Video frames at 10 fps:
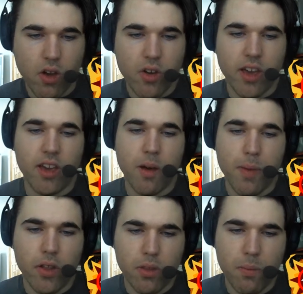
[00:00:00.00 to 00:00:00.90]
Okay,
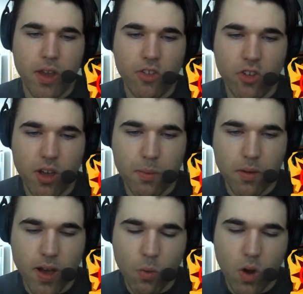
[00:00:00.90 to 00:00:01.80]
about the
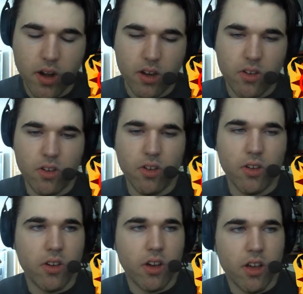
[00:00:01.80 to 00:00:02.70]
bishop, I wanted
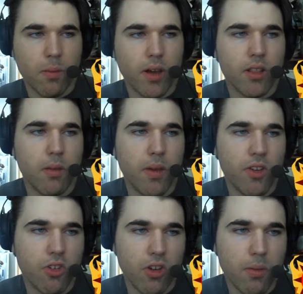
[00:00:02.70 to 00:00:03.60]
to talk about the
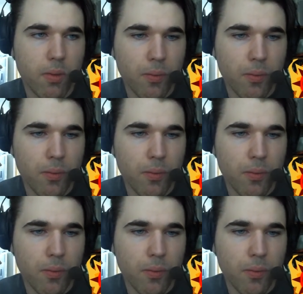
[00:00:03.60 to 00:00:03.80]
bishop.